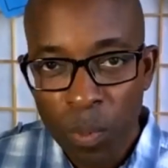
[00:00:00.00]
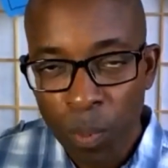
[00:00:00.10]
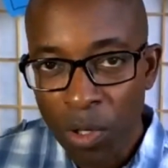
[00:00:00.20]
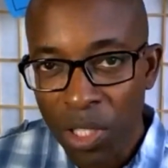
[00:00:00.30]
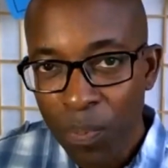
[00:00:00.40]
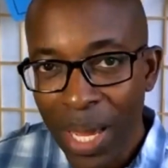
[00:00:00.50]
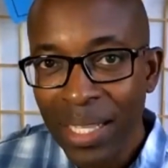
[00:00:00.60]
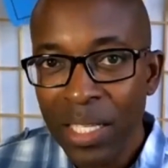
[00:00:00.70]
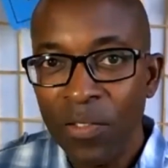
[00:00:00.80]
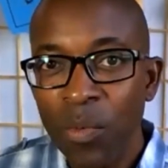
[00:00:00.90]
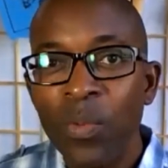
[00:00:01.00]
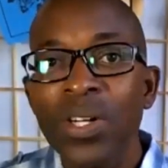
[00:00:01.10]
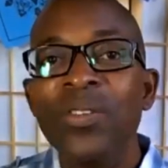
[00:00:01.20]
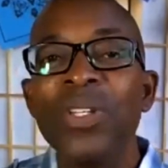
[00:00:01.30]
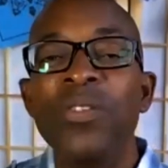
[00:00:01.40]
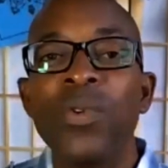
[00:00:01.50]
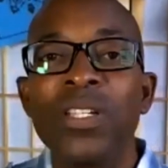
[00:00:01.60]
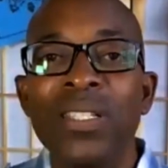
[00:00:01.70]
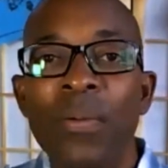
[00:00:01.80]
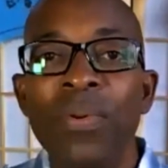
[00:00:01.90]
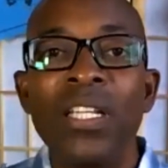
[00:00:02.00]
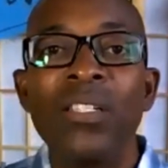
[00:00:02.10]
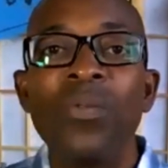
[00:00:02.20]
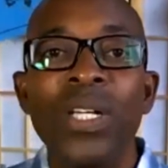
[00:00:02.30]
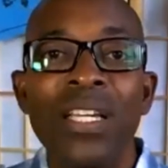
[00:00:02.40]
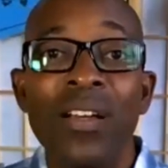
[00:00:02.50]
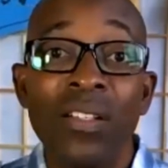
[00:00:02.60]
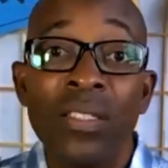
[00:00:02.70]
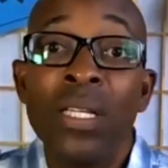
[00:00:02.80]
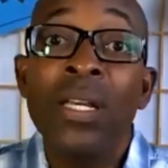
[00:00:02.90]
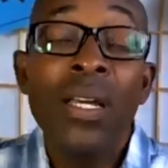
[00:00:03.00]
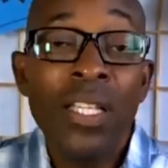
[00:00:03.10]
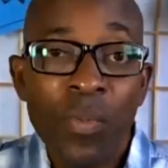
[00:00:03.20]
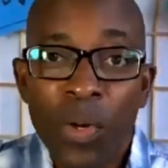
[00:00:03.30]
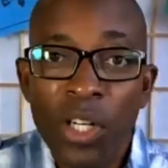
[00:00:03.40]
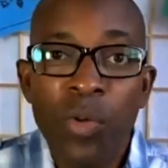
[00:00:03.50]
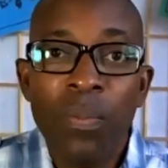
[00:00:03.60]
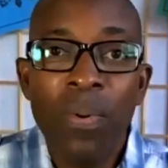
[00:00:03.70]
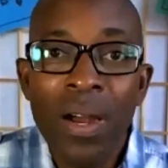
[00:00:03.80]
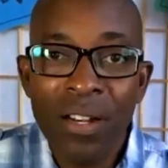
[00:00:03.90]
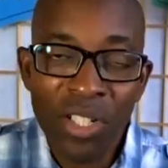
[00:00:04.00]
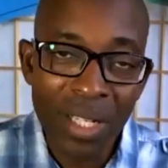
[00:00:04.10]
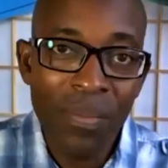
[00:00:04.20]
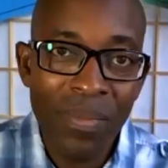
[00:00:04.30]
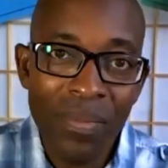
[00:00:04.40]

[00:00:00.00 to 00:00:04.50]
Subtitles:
perspective, what we're doing is we're stepping into what he calls a spiritual partnership.